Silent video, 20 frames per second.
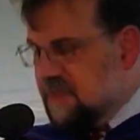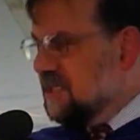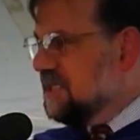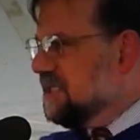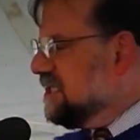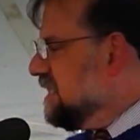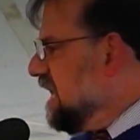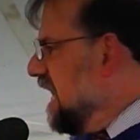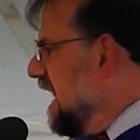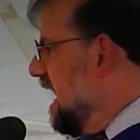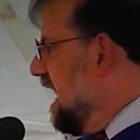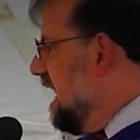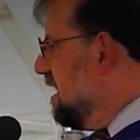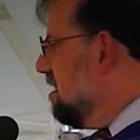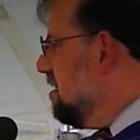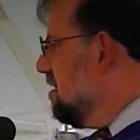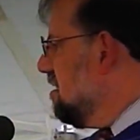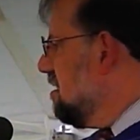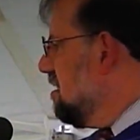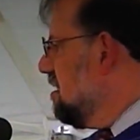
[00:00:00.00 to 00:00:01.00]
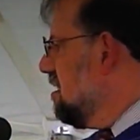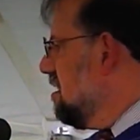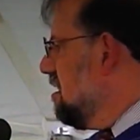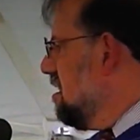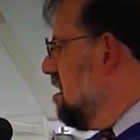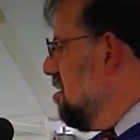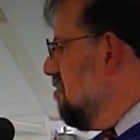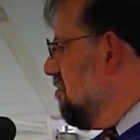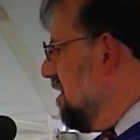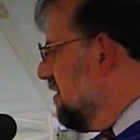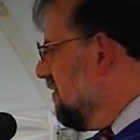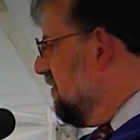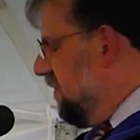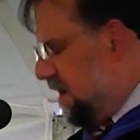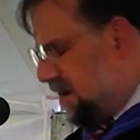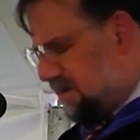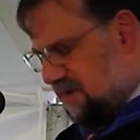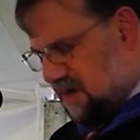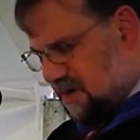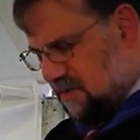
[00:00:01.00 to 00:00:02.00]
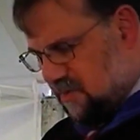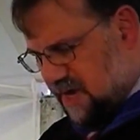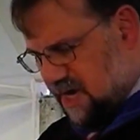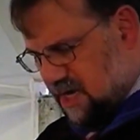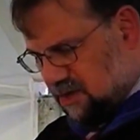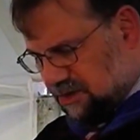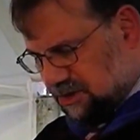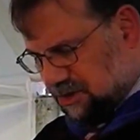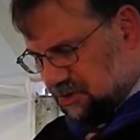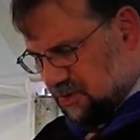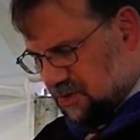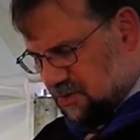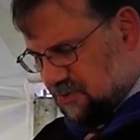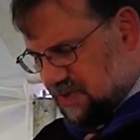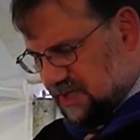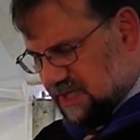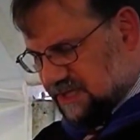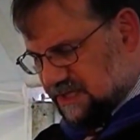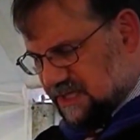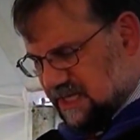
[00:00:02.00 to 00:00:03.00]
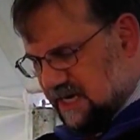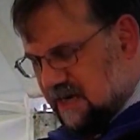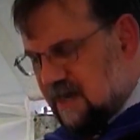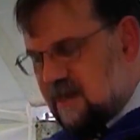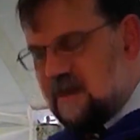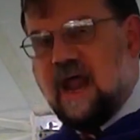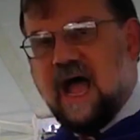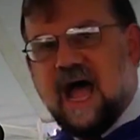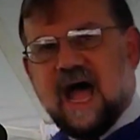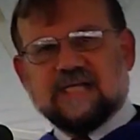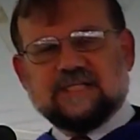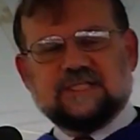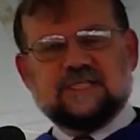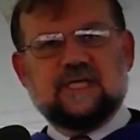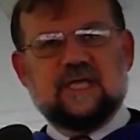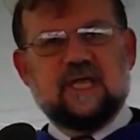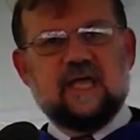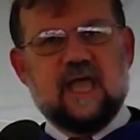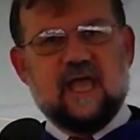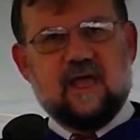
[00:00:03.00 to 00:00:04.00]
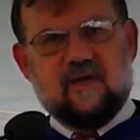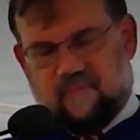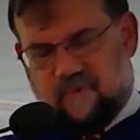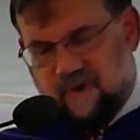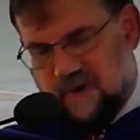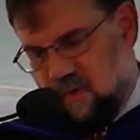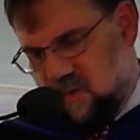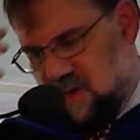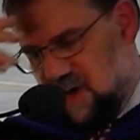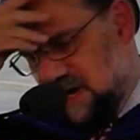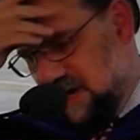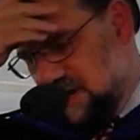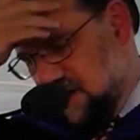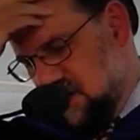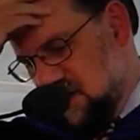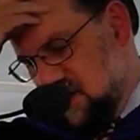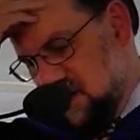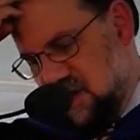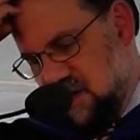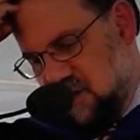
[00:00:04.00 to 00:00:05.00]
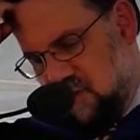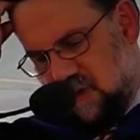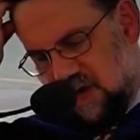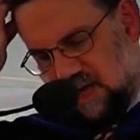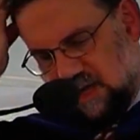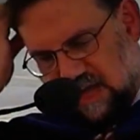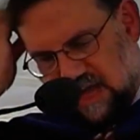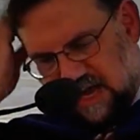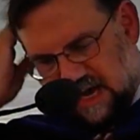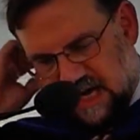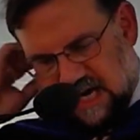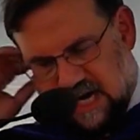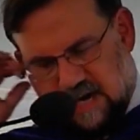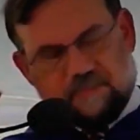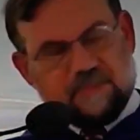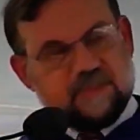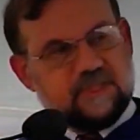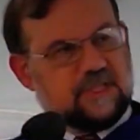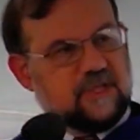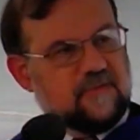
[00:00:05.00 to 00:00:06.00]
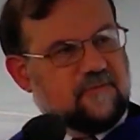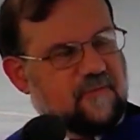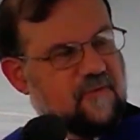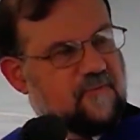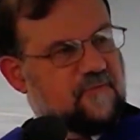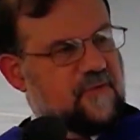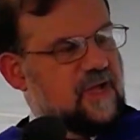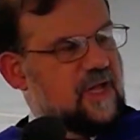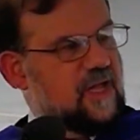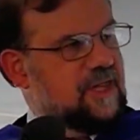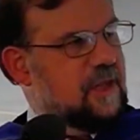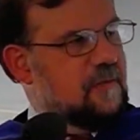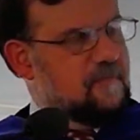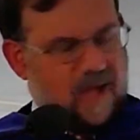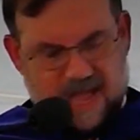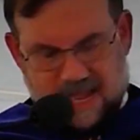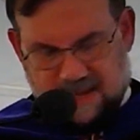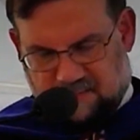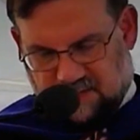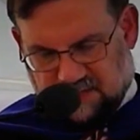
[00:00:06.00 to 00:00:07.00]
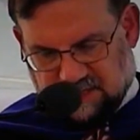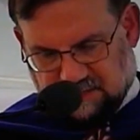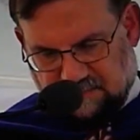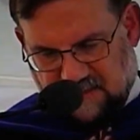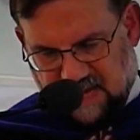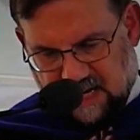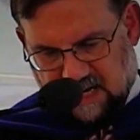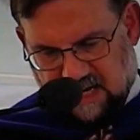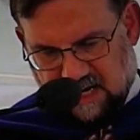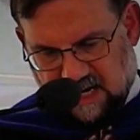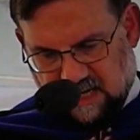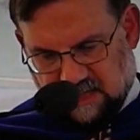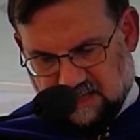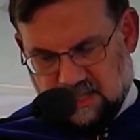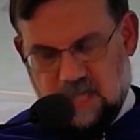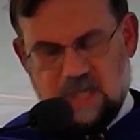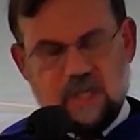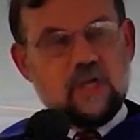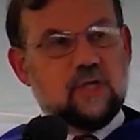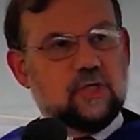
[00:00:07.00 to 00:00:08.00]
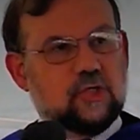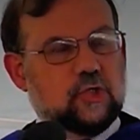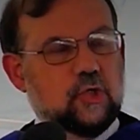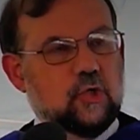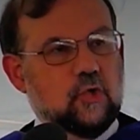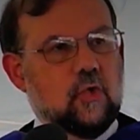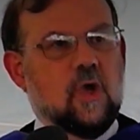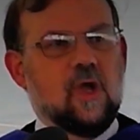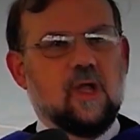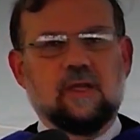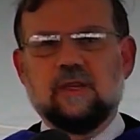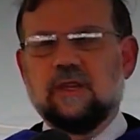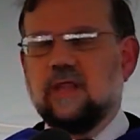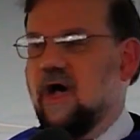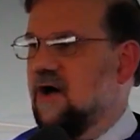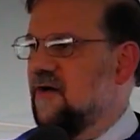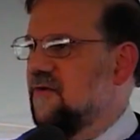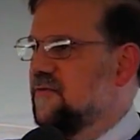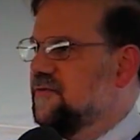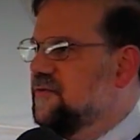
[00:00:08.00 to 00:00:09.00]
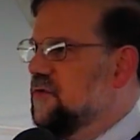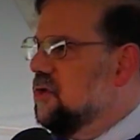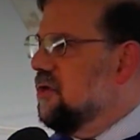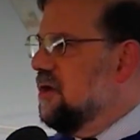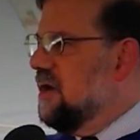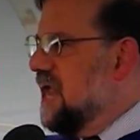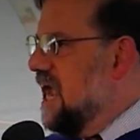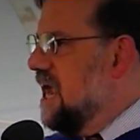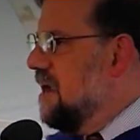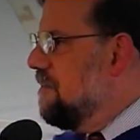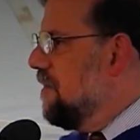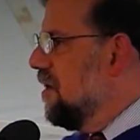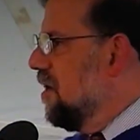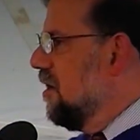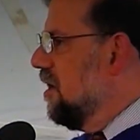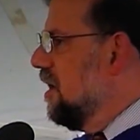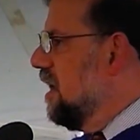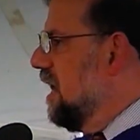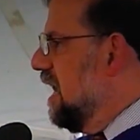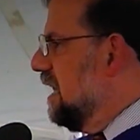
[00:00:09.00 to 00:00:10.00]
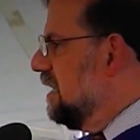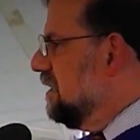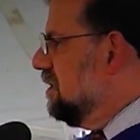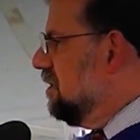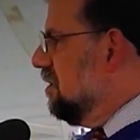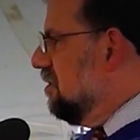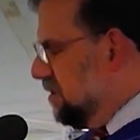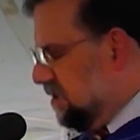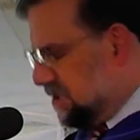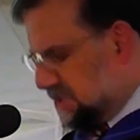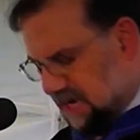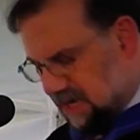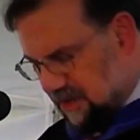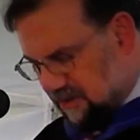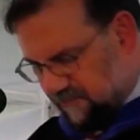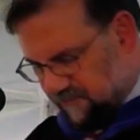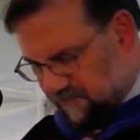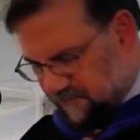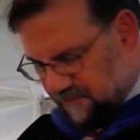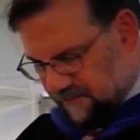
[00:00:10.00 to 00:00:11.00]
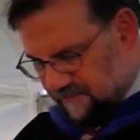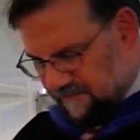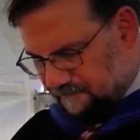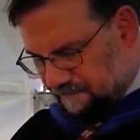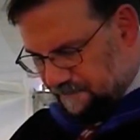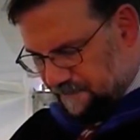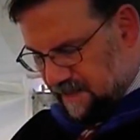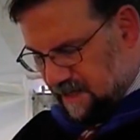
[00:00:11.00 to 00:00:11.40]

The sad but very real truth is that not everyone will line up to fulfill the Bible's mandate to love your neighbor as yourself.